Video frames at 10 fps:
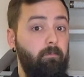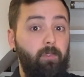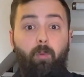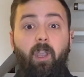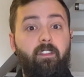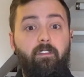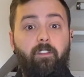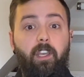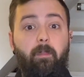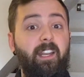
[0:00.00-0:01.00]
You might even
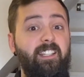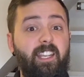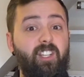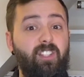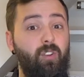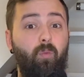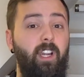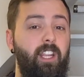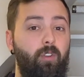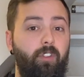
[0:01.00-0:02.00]
find that meditation is not
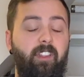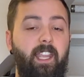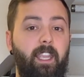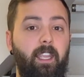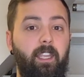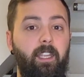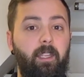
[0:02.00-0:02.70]
really your thing.